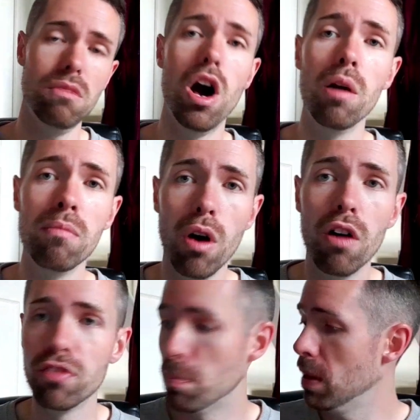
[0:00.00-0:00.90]
I'm
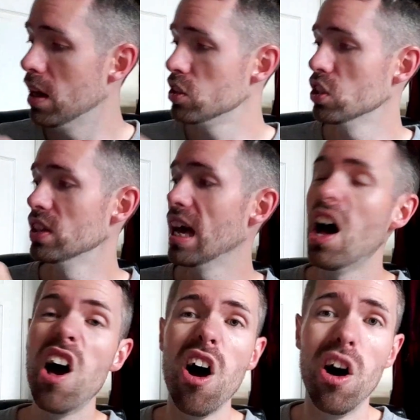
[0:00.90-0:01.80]
of the person that
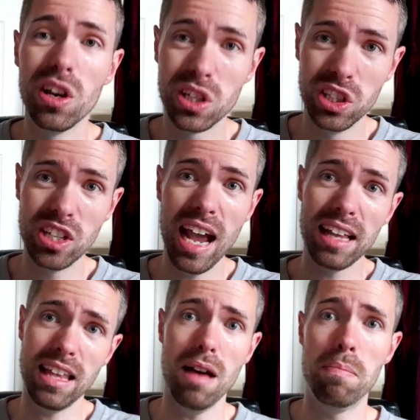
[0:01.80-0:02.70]
I could
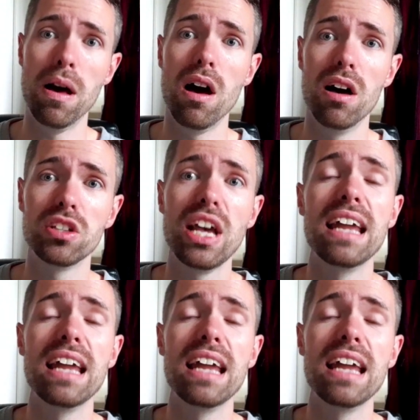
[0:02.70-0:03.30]
take that apart